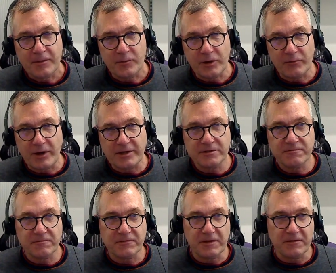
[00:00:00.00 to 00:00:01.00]
When he raised
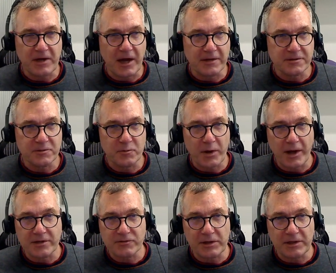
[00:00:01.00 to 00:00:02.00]

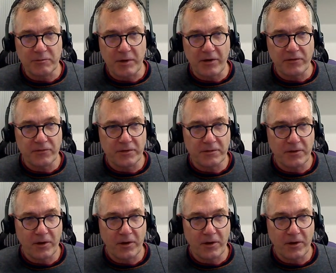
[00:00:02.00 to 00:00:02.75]
£15,000 running the marathon.